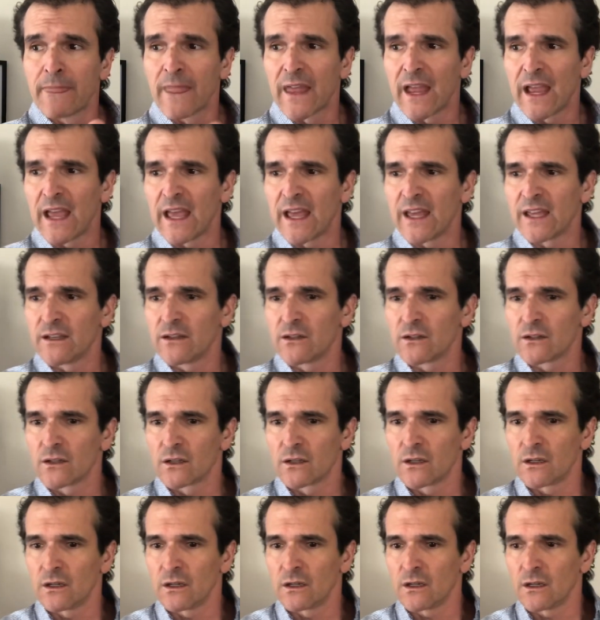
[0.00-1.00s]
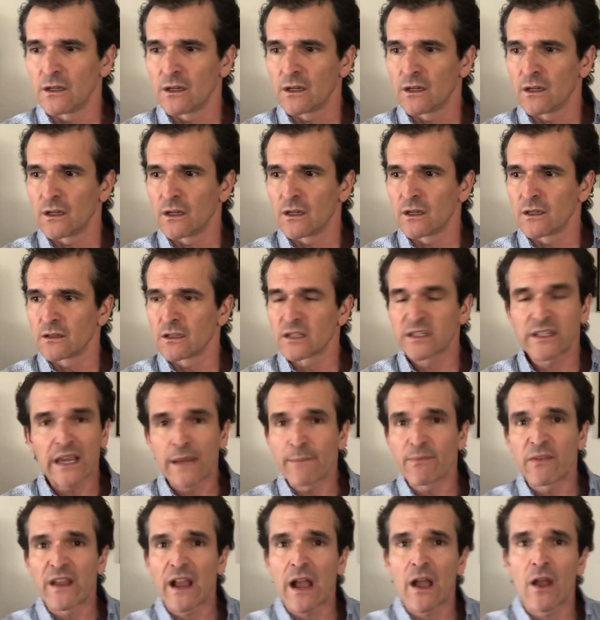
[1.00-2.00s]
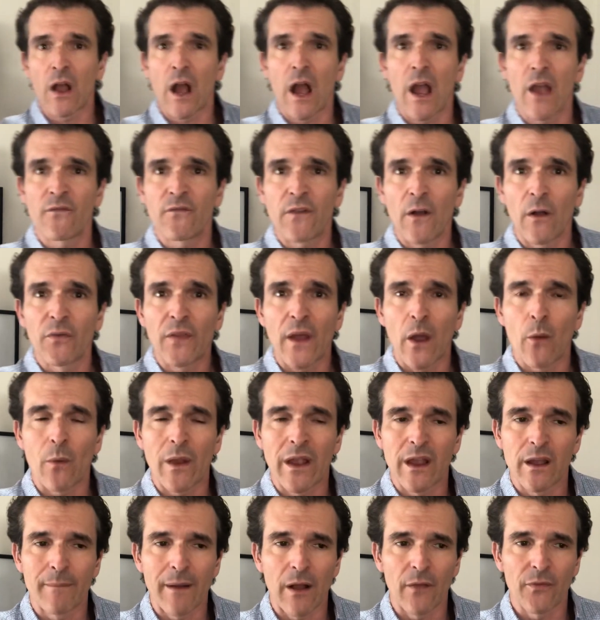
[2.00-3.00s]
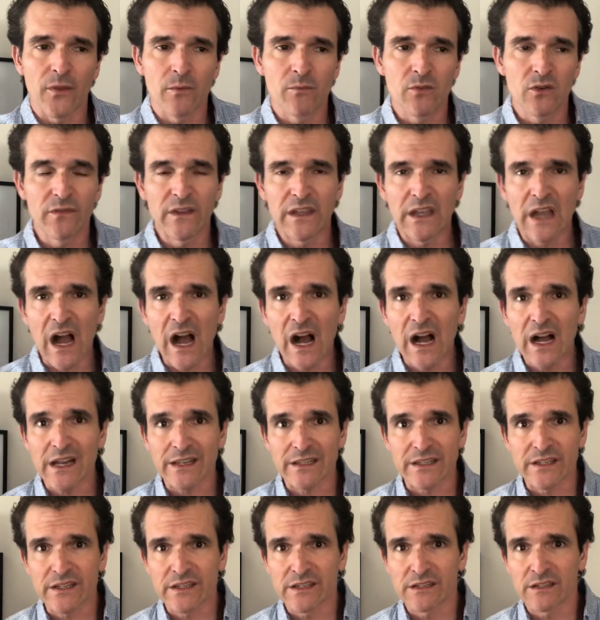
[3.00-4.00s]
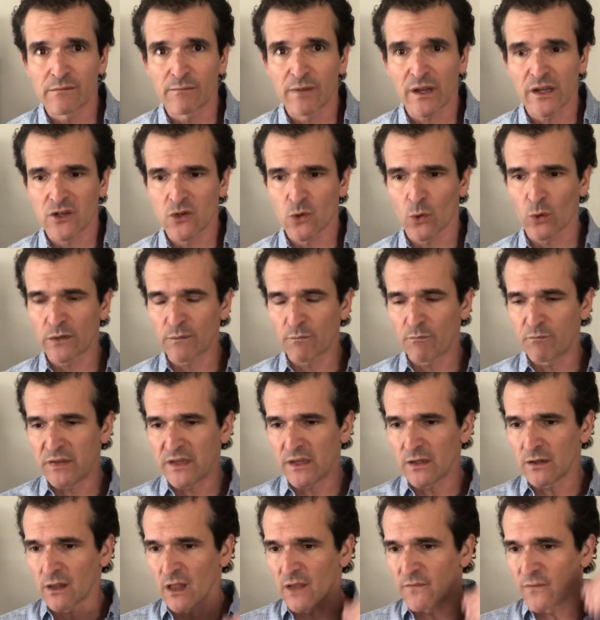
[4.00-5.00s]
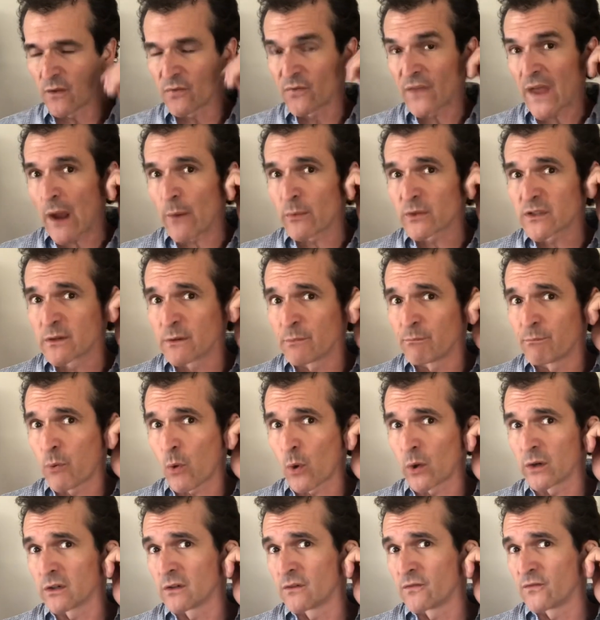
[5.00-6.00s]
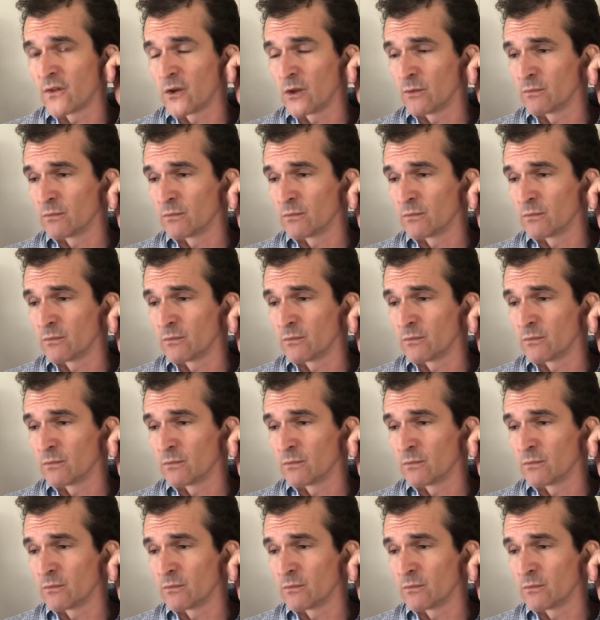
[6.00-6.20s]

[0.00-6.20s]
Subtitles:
And the same thing, I felt that way about the movie Us by Jordan Peele. I felt that was an important film.